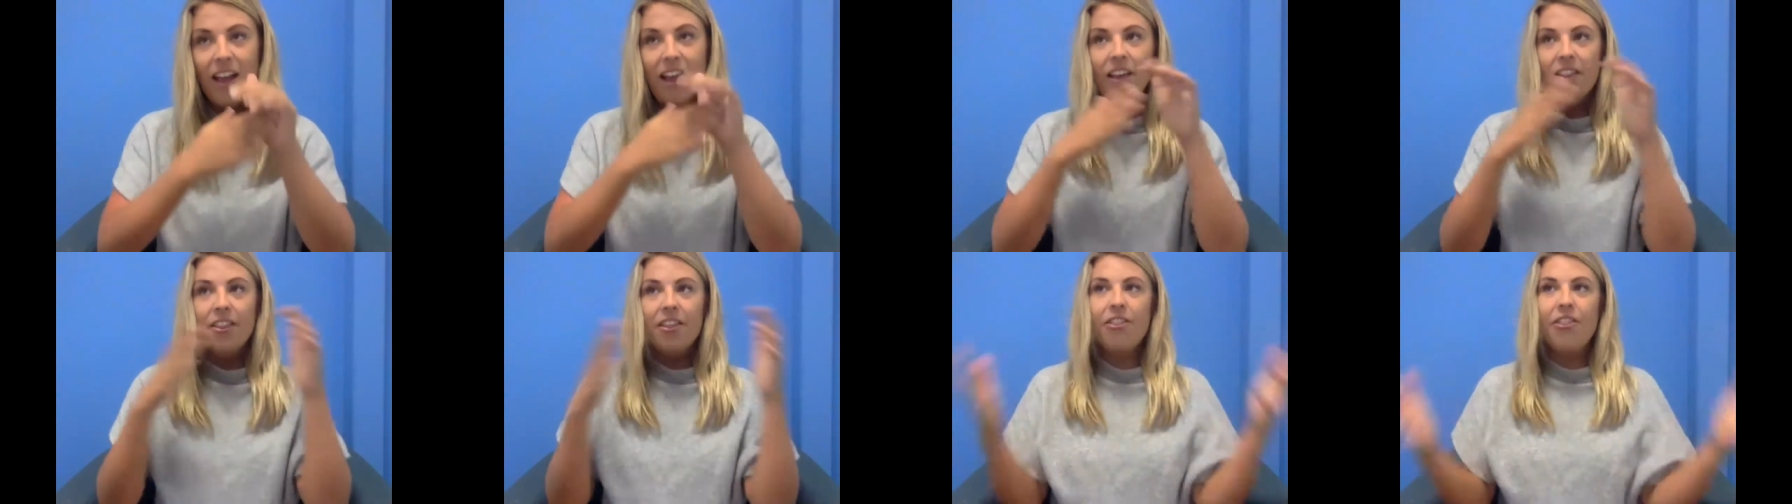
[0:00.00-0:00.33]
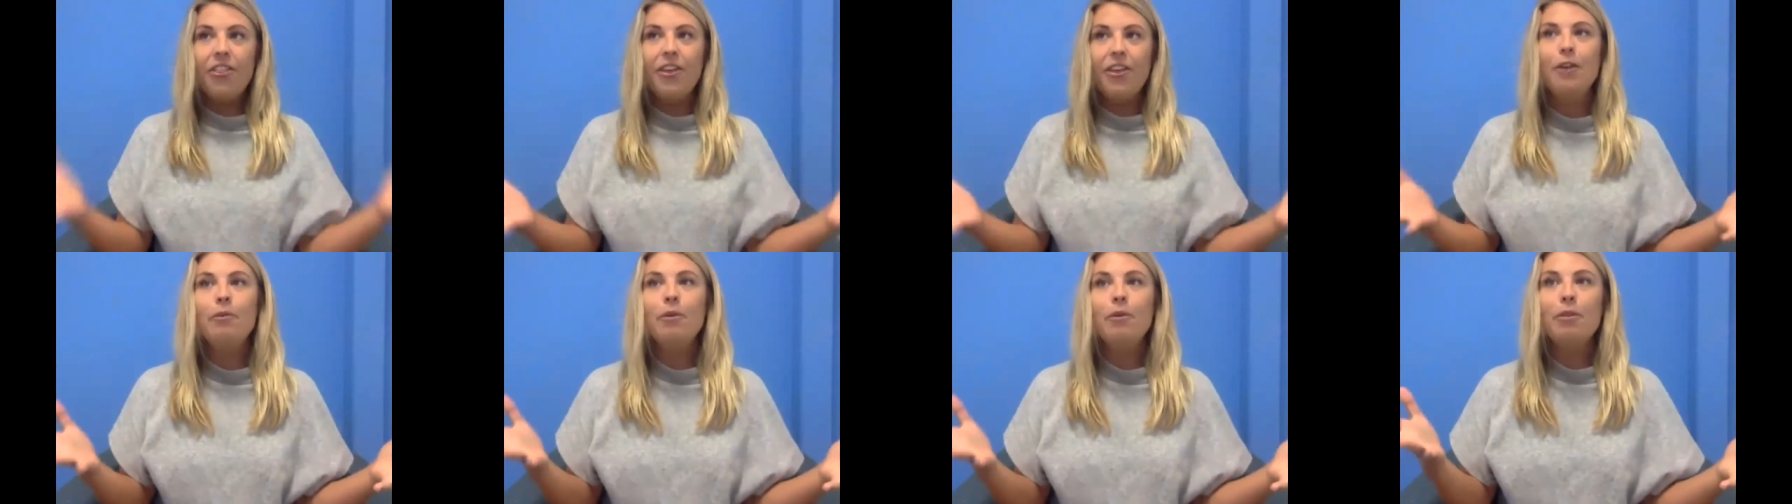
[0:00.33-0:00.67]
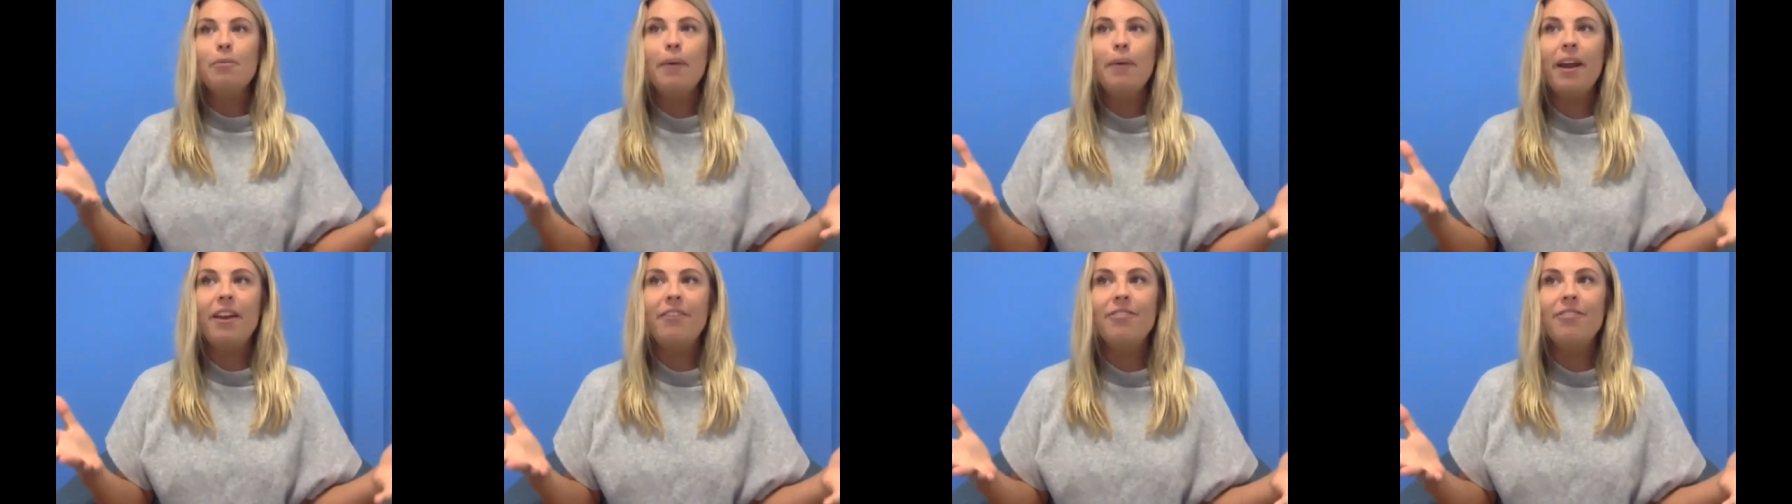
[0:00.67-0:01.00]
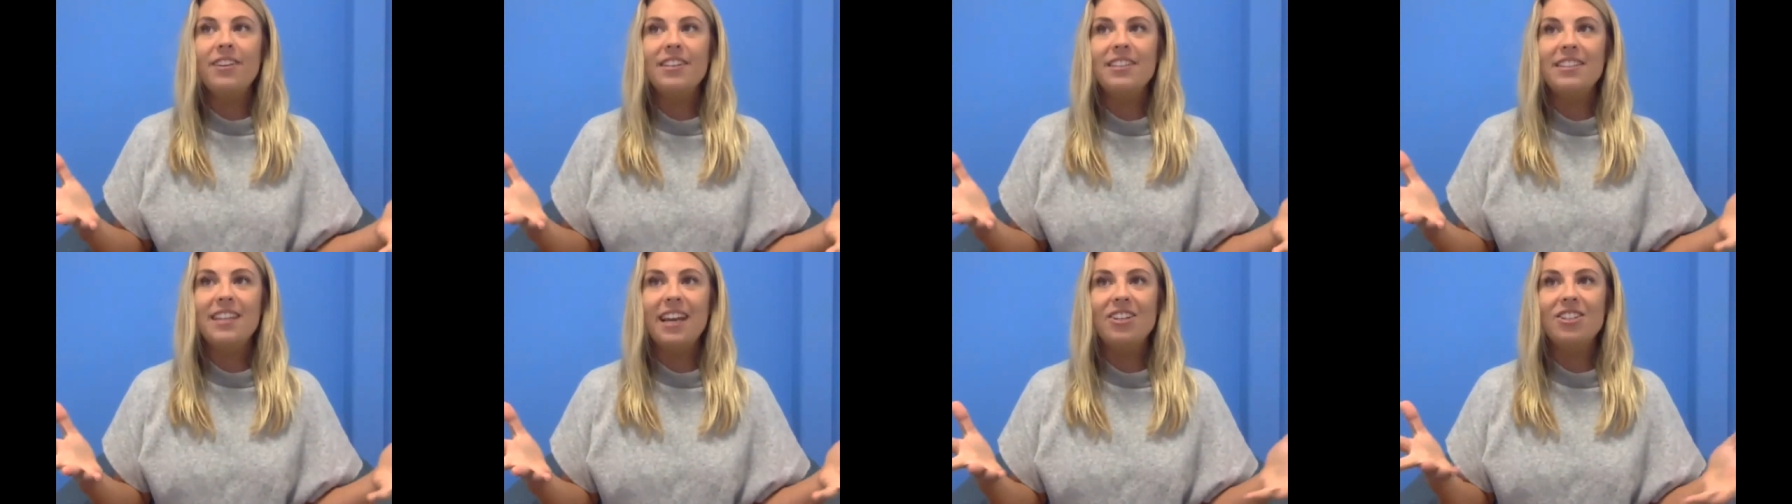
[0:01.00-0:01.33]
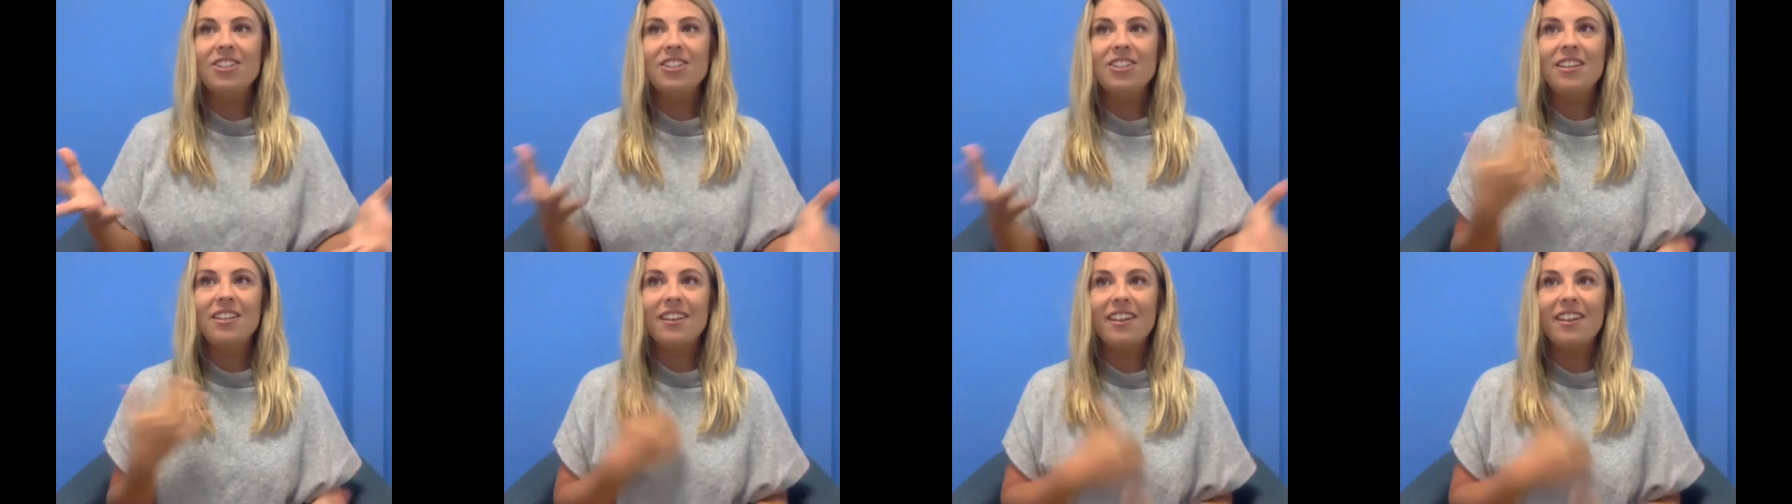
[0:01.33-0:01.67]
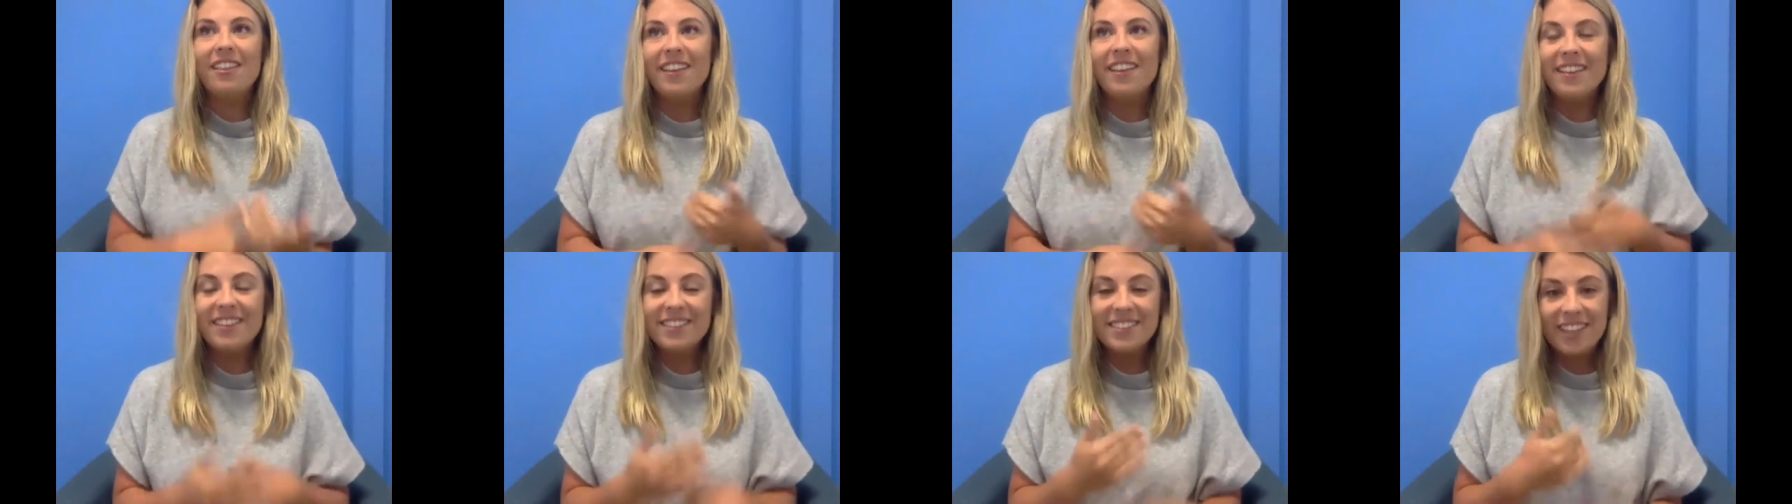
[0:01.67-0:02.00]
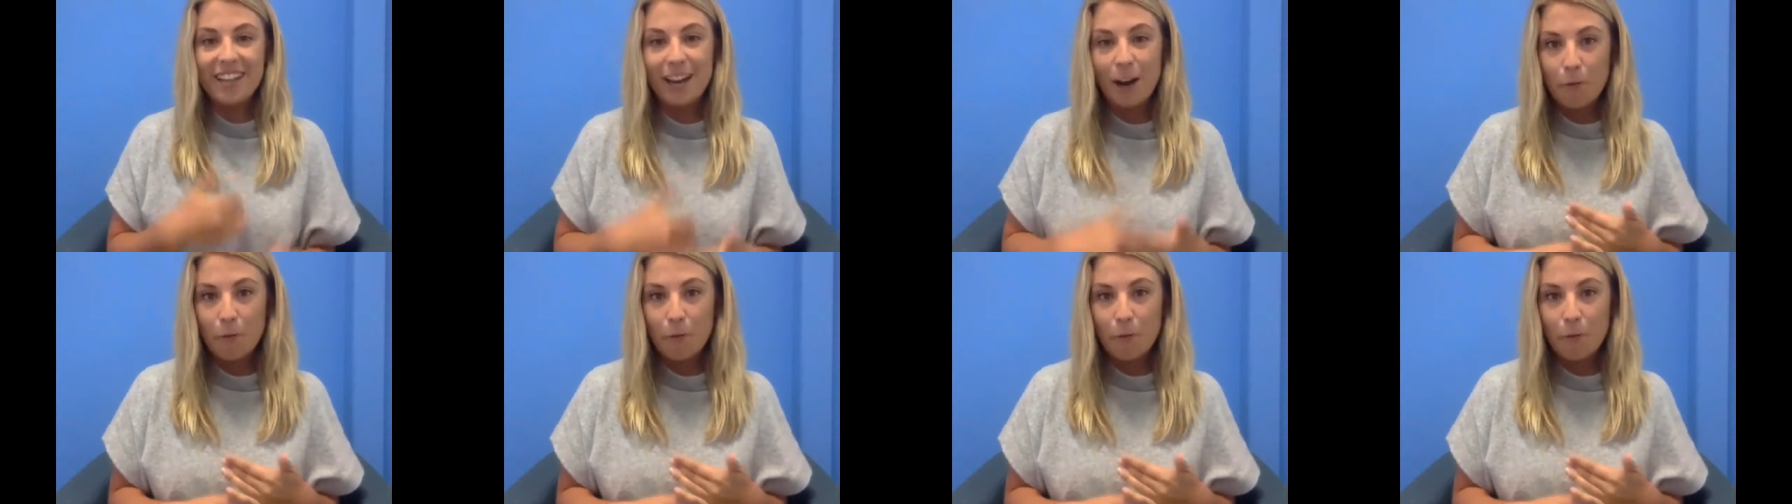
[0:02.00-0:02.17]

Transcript: The thing with manifestation and the things that